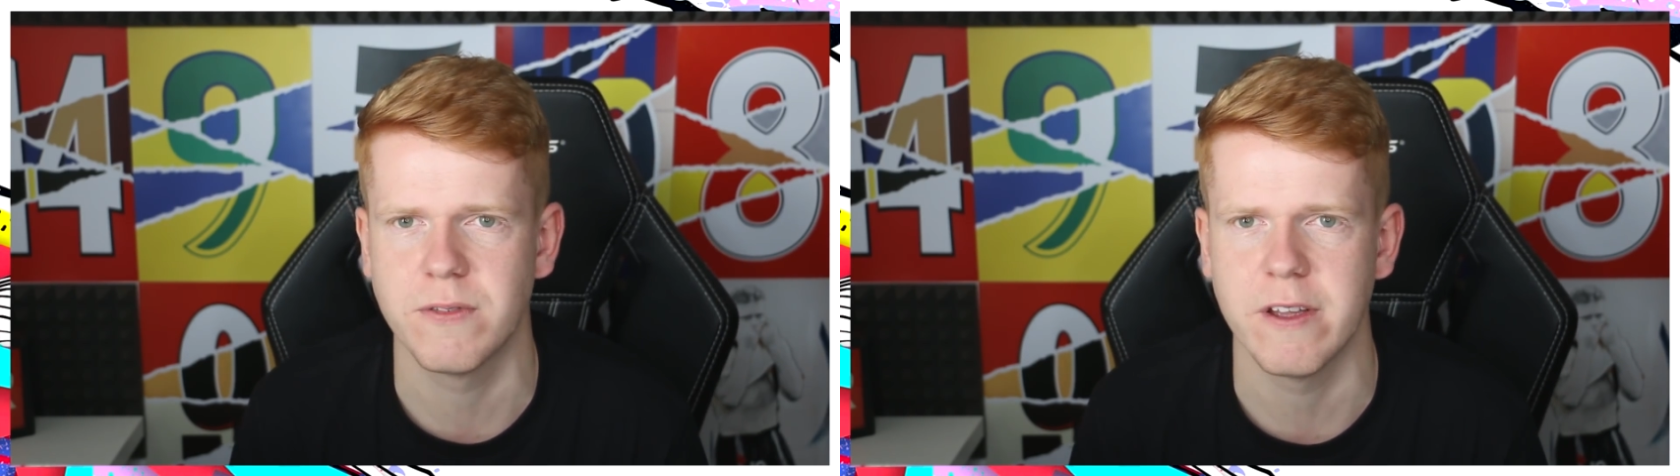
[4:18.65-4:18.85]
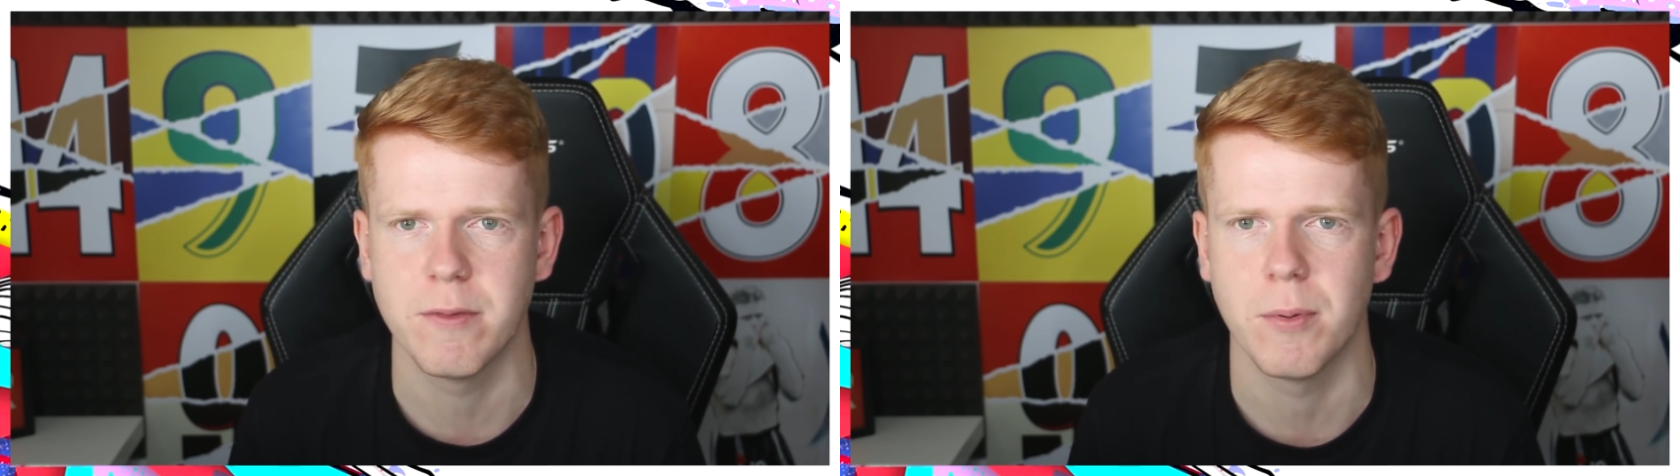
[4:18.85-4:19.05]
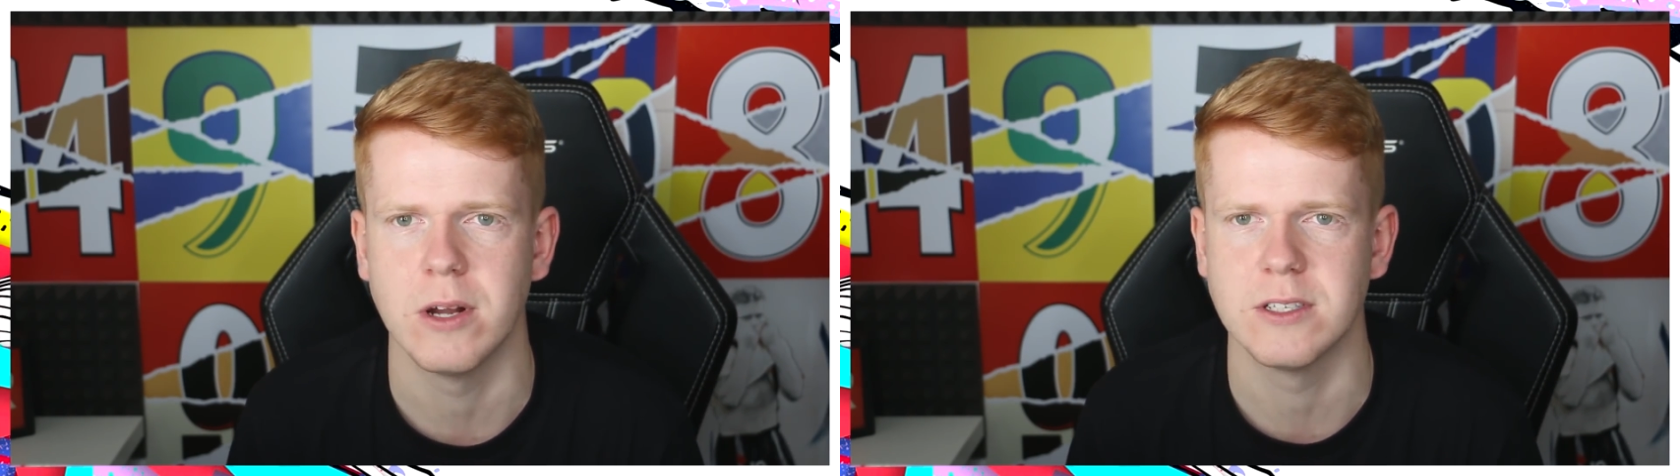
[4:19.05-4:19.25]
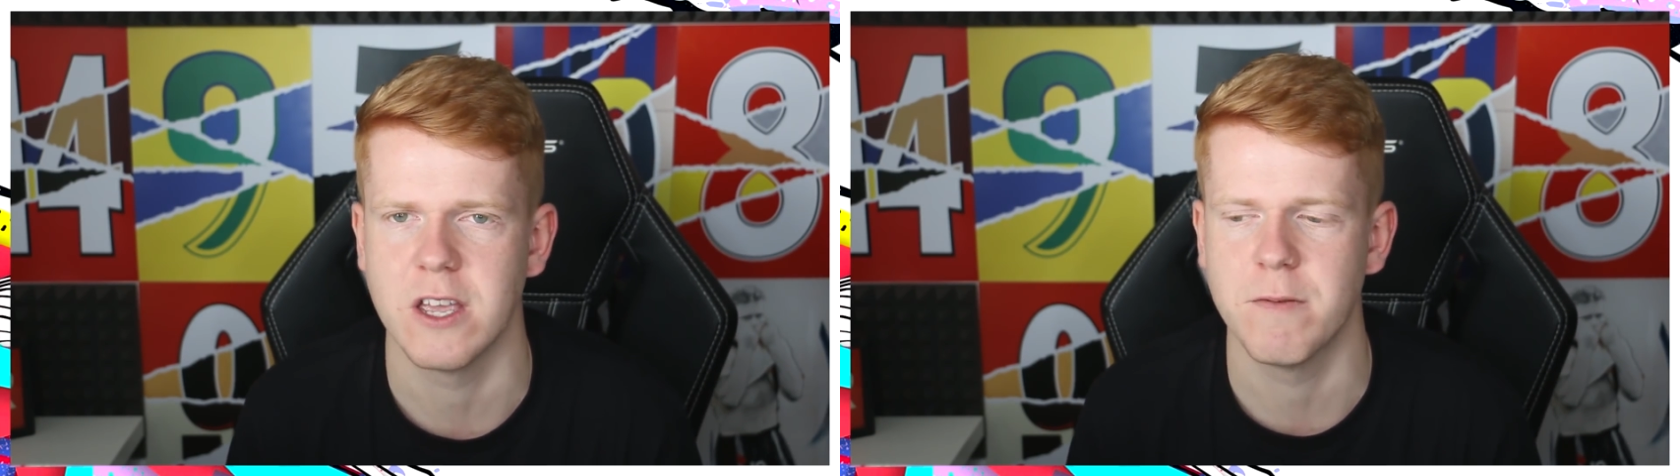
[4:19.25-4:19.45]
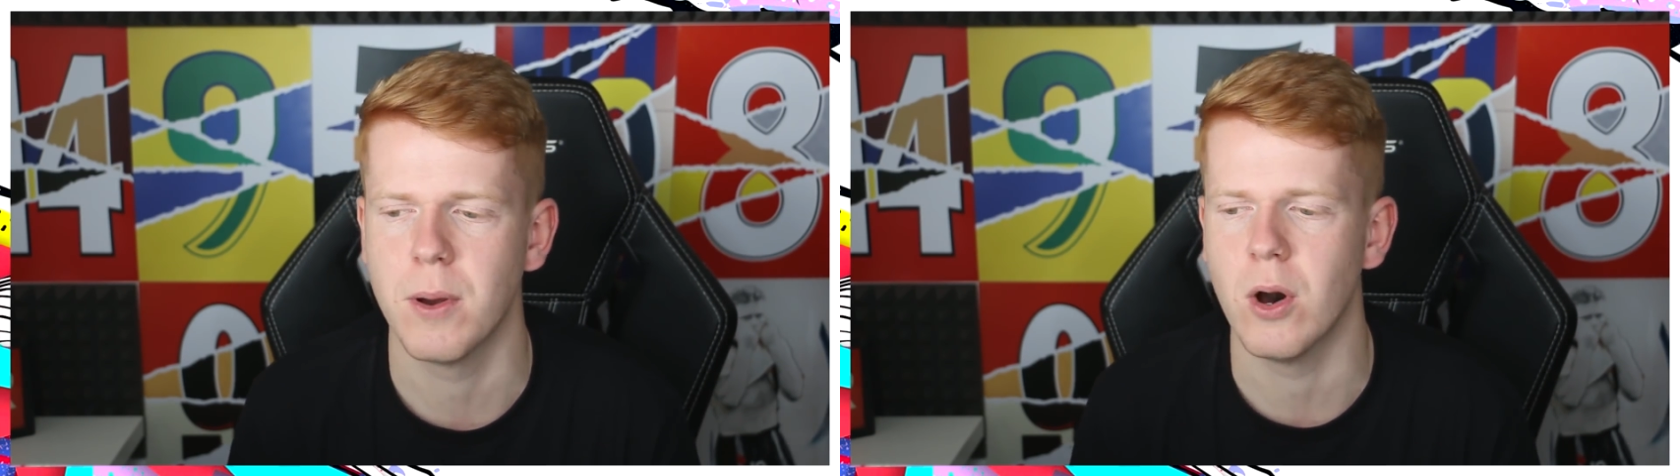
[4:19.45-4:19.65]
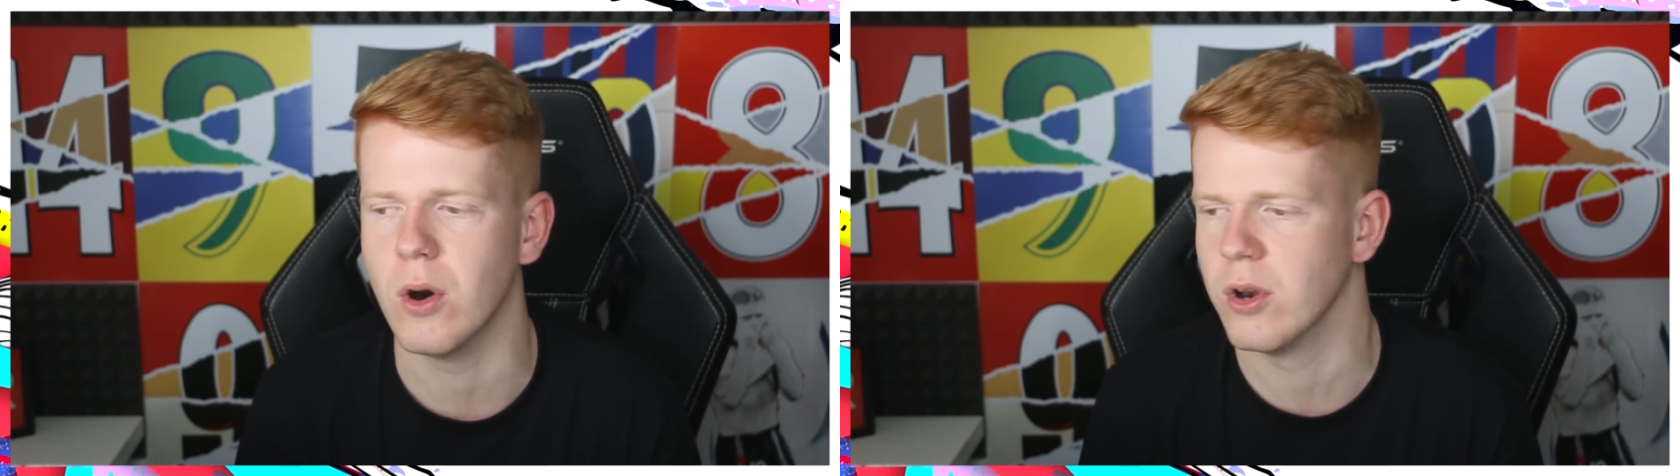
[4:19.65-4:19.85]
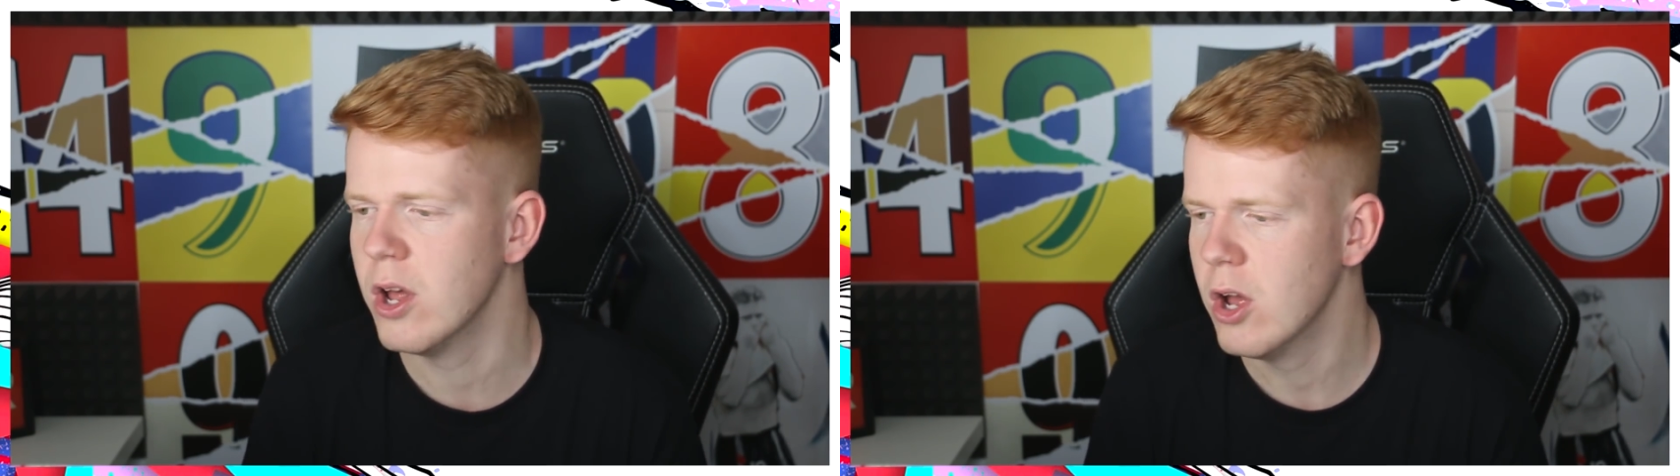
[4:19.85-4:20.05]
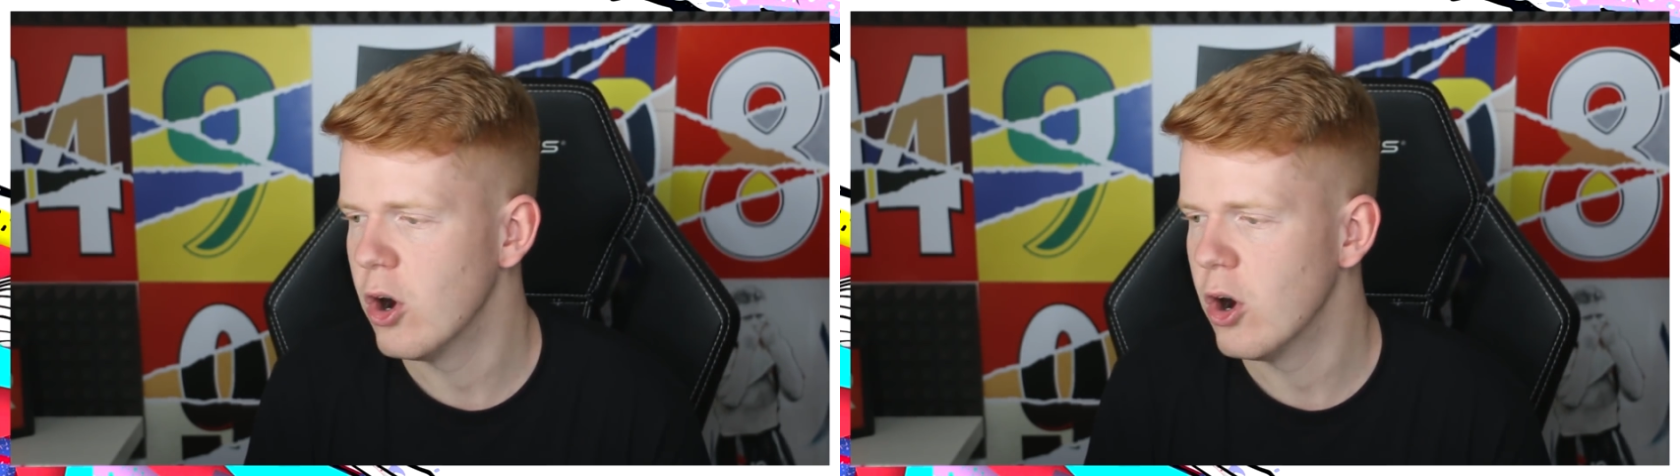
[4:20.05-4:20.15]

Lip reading: FIFA points that you put on,